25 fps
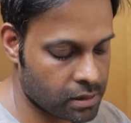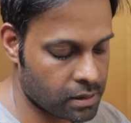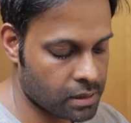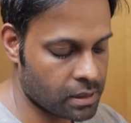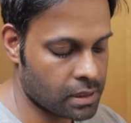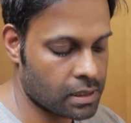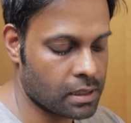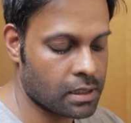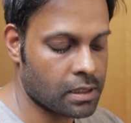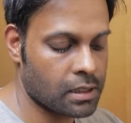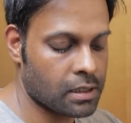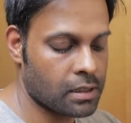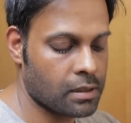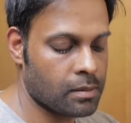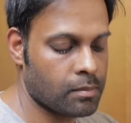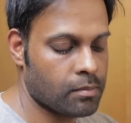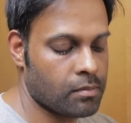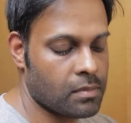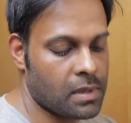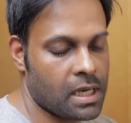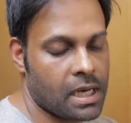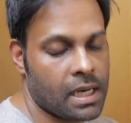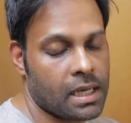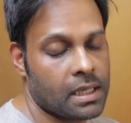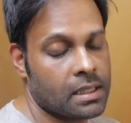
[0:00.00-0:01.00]

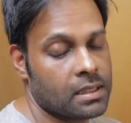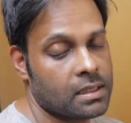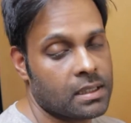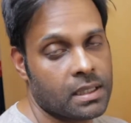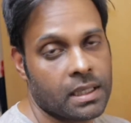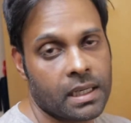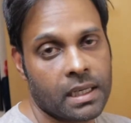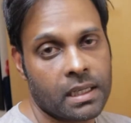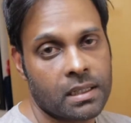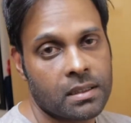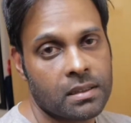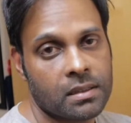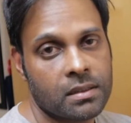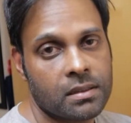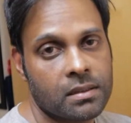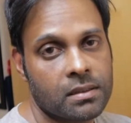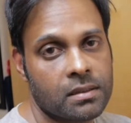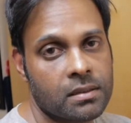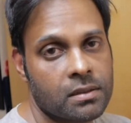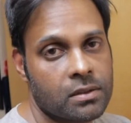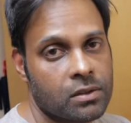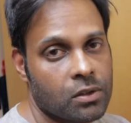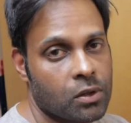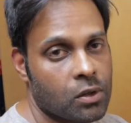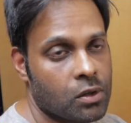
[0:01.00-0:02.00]
and they get
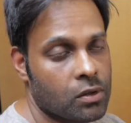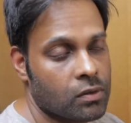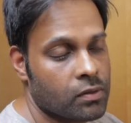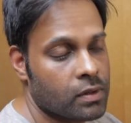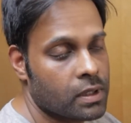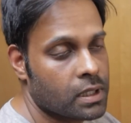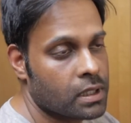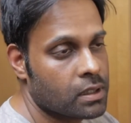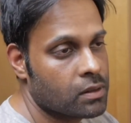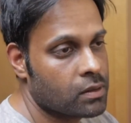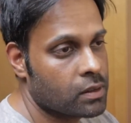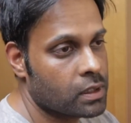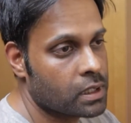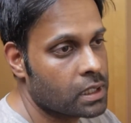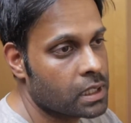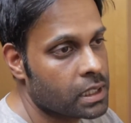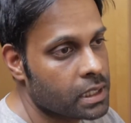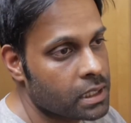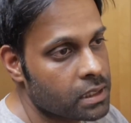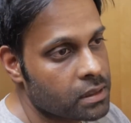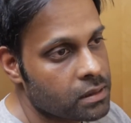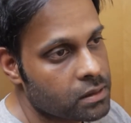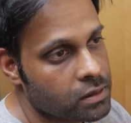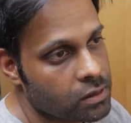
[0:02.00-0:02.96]
sold very quickly,